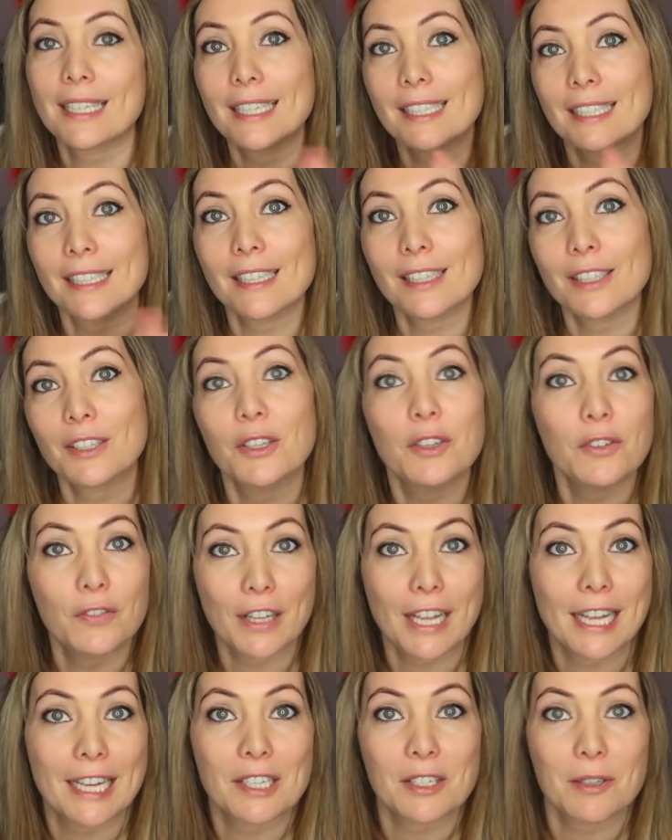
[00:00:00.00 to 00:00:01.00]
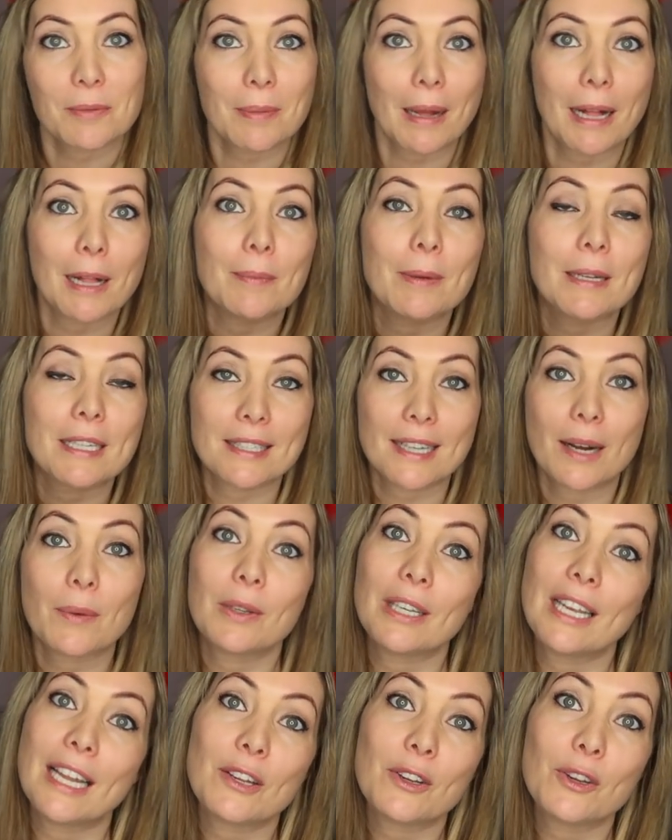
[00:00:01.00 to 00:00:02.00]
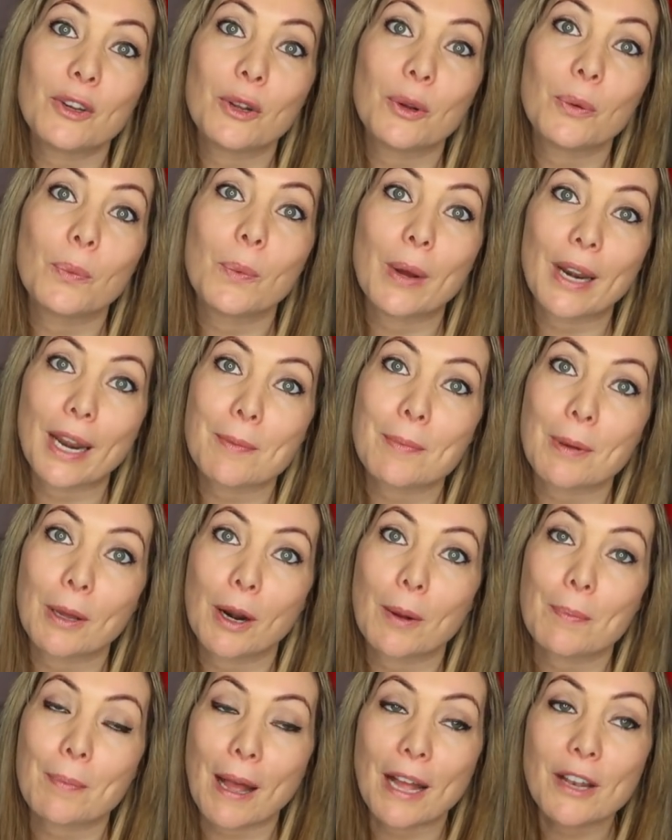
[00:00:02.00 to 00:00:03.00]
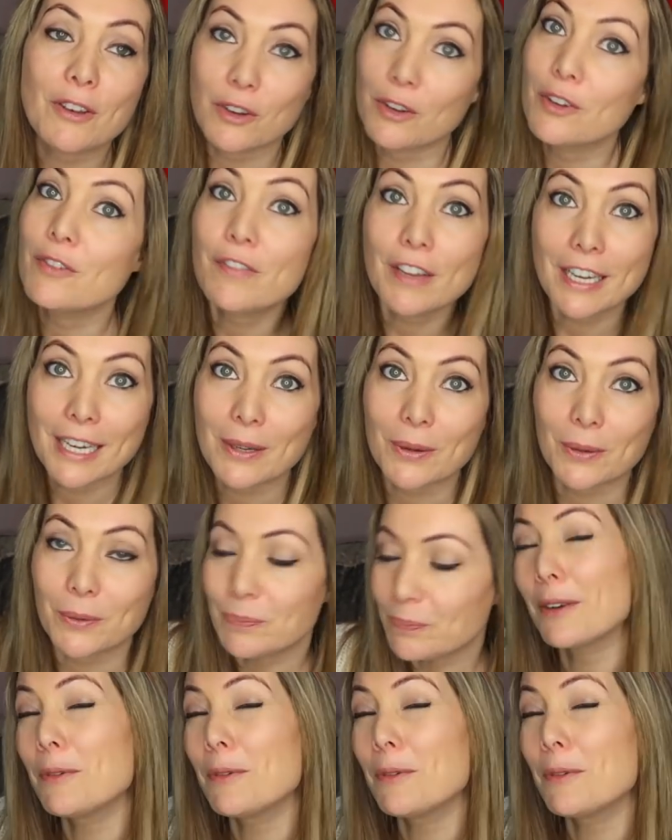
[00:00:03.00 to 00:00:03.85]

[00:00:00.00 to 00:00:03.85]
the little notification bell because that will let you know when I put up a new video.